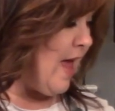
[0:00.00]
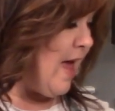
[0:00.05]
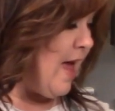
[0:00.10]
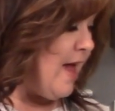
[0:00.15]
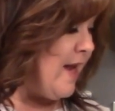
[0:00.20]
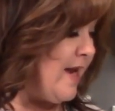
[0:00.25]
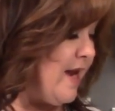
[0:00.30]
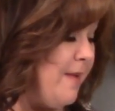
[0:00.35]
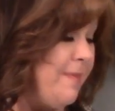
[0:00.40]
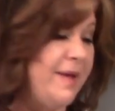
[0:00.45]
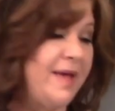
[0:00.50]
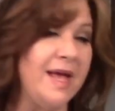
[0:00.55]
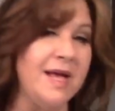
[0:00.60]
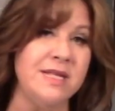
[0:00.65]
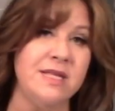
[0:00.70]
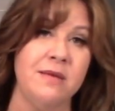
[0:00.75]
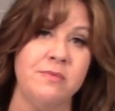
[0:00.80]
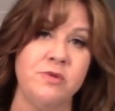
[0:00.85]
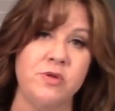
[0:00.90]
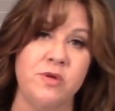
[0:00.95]
Now
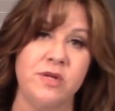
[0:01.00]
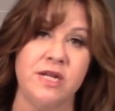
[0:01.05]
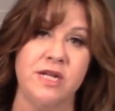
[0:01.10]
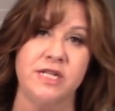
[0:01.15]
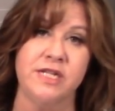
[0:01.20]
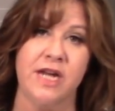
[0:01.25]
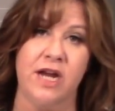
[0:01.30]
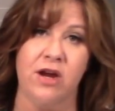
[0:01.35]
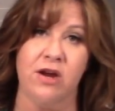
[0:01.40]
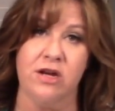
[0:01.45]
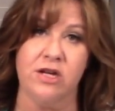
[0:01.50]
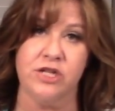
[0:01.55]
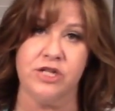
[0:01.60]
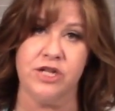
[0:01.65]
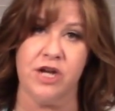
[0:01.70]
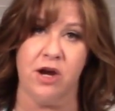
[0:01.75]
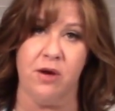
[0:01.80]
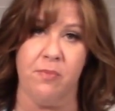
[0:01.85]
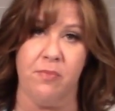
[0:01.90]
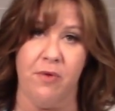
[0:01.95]
because I'm doing a tear and
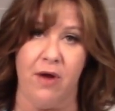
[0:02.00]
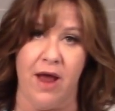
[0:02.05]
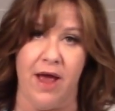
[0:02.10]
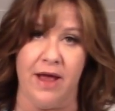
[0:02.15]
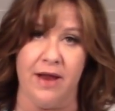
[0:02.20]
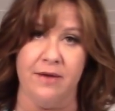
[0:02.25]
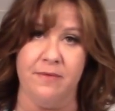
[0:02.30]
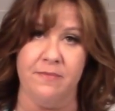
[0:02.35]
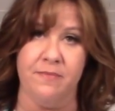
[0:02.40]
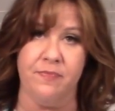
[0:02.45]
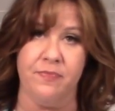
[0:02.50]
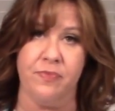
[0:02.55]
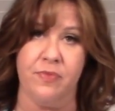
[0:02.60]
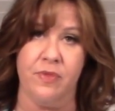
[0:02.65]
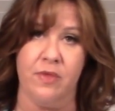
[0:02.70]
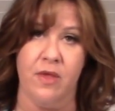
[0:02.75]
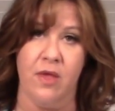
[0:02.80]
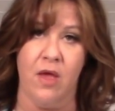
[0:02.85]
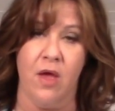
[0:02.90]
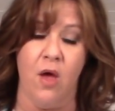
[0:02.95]
share bread,
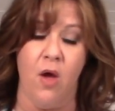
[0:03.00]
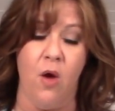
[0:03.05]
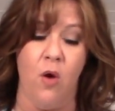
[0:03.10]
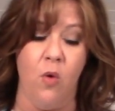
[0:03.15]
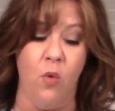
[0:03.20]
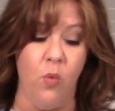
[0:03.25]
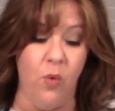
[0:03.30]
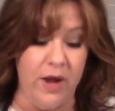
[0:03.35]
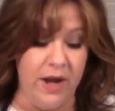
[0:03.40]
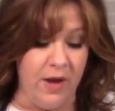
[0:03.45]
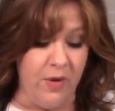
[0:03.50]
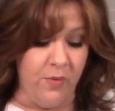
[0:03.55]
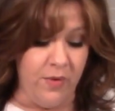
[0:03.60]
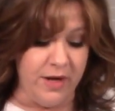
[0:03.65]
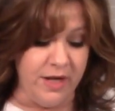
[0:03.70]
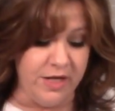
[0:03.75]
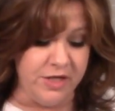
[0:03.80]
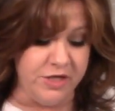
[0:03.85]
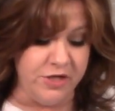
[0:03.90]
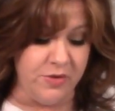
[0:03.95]
what I want
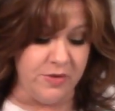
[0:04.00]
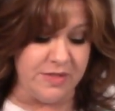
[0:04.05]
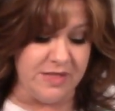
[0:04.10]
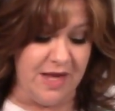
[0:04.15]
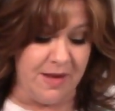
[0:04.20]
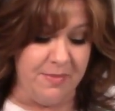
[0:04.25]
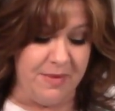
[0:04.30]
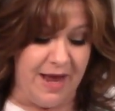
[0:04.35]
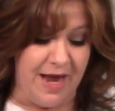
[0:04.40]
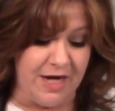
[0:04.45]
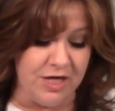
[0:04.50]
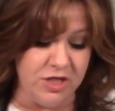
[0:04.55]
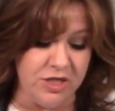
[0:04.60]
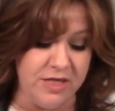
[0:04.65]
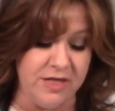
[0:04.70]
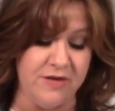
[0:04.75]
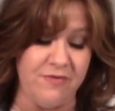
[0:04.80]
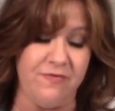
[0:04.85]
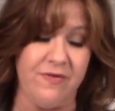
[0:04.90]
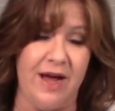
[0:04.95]
to do is I'm going to
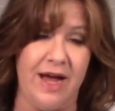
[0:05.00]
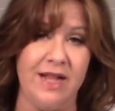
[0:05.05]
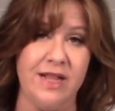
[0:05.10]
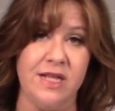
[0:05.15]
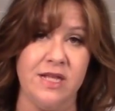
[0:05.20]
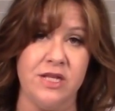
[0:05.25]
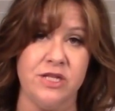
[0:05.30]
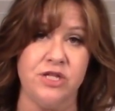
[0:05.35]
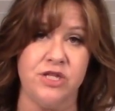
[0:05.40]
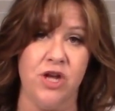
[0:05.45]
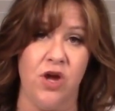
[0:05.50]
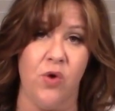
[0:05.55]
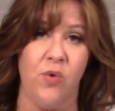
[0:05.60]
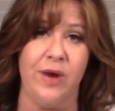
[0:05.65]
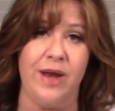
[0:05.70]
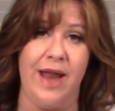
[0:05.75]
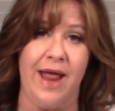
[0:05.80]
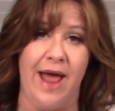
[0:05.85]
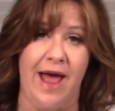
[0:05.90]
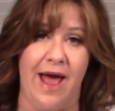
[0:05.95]
actually divide this dough
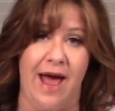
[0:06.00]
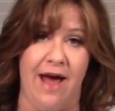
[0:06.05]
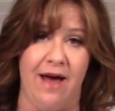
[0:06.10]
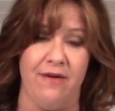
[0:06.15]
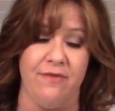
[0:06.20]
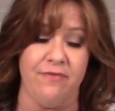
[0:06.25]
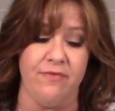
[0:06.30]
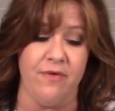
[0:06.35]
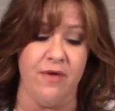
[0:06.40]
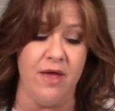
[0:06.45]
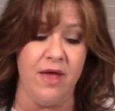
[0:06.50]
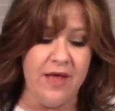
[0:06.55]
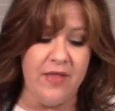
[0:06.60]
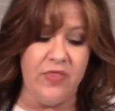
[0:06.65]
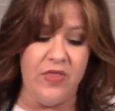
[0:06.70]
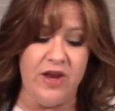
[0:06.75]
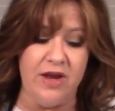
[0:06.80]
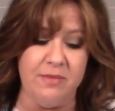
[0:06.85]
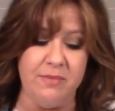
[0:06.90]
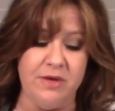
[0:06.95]
in half.
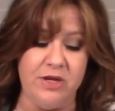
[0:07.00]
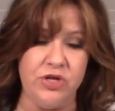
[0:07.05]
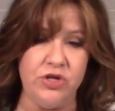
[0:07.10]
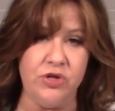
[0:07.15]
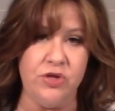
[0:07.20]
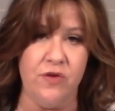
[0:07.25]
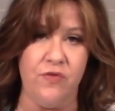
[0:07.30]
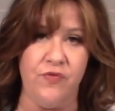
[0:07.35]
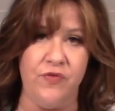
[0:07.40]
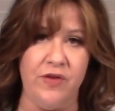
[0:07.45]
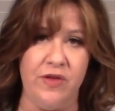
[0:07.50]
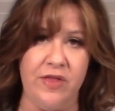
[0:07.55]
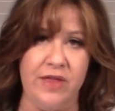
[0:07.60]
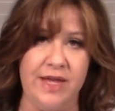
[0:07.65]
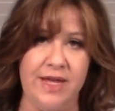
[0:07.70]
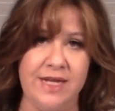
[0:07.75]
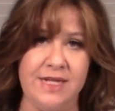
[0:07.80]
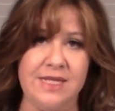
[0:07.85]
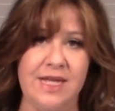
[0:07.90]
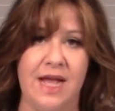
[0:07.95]
Then I'm going to do the
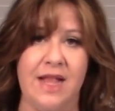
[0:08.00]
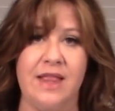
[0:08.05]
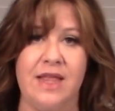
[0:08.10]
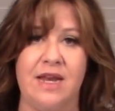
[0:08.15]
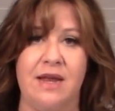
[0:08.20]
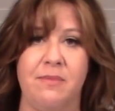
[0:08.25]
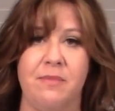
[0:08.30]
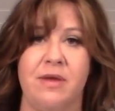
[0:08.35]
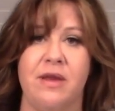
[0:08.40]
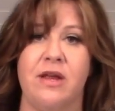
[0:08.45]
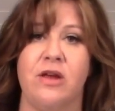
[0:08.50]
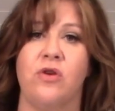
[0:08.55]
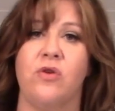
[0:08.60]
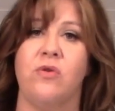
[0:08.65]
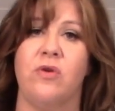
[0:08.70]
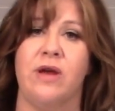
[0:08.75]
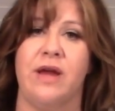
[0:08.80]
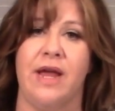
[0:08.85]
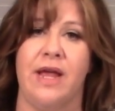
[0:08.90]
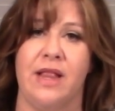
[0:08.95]
fillings, and then I'm going to
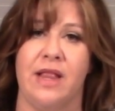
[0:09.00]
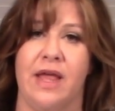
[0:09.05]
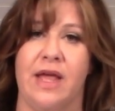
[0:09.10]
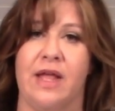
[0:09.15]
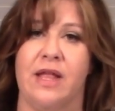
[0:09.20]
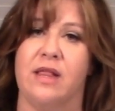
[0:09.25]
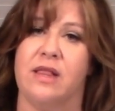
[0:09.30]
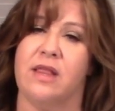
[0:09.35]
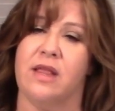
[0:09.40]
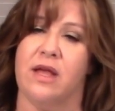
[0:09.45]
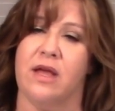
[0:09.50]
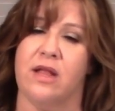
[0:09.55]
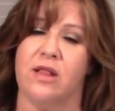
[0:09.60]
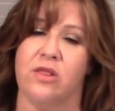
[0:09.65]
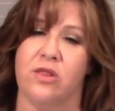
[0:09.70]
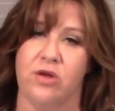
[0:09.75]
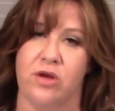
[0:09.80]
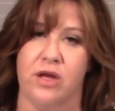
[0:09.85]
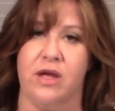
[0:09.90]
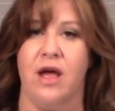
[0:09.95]
create like the
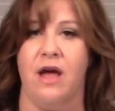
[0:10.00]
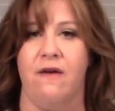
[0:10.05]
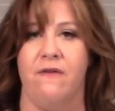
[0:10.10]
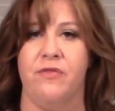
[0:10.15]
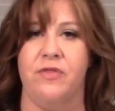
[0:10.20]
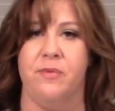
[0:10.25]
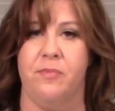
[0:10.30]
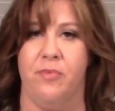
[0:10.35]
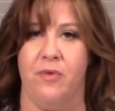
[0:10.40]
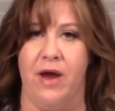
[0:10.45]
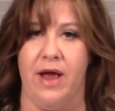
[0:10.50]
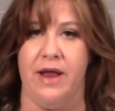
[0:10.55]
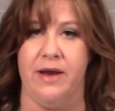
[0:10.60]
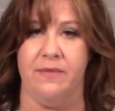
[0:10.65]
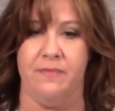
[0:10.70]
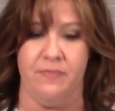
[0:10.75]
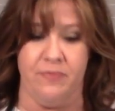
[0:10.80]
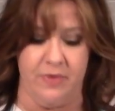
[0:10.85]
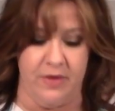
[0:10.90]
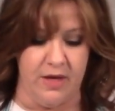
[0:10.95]
look of the bread.
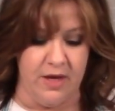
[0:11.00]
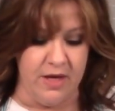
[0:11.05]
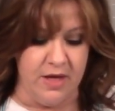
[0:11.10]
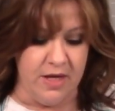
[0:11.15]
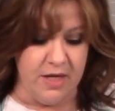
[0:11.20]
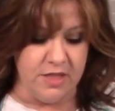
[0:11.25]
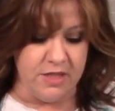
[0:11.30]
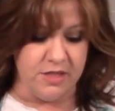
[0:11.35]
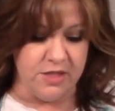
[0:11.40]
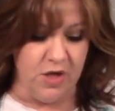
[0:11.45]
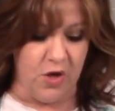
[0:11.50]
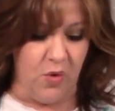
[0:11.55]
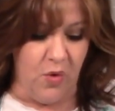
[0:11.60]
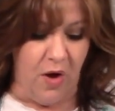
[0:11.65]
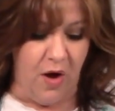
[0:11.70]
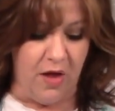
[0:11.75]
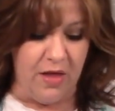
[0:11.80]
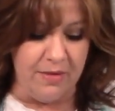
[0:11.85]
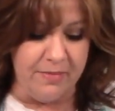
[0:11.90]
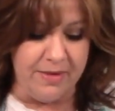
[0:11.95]
So
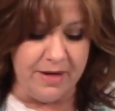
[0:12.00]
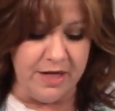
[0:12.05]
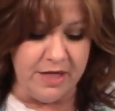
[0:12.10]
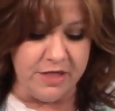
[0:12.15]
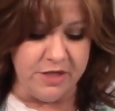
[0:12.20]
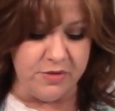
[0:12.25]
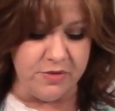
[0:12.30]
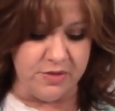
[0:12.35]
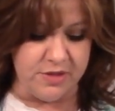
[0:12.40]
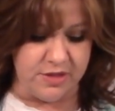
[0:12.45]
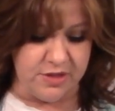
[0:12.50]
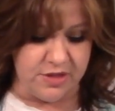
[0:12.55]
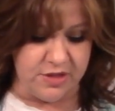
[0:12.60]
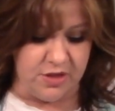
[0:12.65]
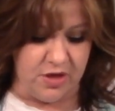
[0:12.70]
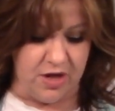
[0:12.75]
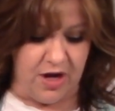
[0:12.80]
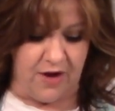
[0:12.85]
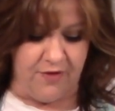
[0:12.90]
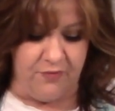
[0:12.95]
all I'm going to do is to
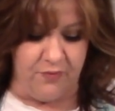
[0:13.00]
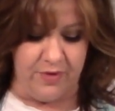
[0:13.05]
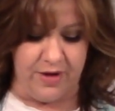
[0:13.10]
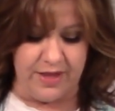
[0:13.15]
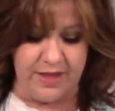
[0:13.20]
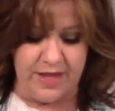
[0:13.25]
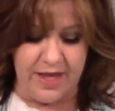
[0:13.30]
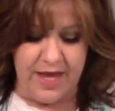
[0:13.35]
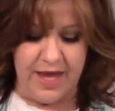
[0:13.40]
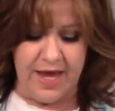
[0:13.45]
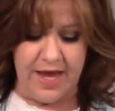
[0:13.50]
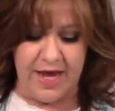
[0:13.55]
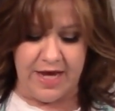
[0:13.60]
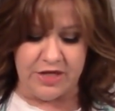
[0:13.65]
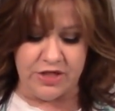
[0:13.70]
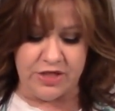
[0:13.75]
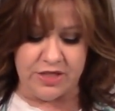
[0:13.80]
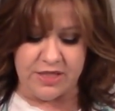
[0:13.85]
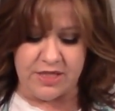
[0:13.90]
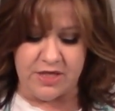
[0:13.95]
start off with
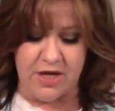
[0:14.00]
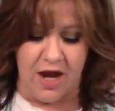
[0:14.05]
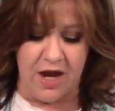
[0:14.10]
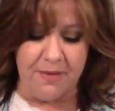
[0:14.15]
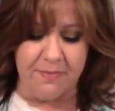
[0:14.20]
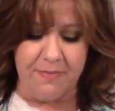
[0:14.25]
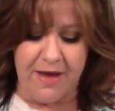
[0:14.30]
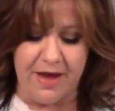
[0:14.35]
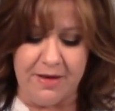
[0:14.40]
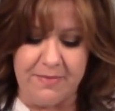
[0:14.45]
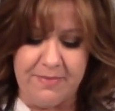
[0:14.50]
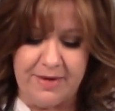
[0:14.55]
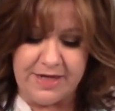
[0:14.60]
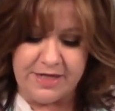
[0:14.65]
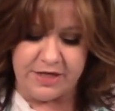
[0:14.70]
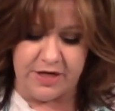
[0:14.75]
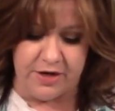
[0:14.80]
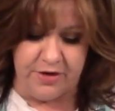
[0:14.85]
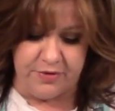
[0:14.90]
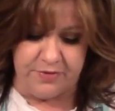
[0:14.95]
is just knock back my
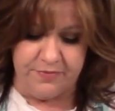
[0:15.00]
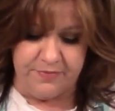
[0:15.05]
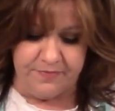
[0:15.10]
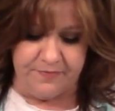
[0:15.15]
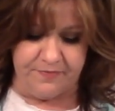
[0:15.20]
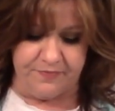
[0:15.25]
dough.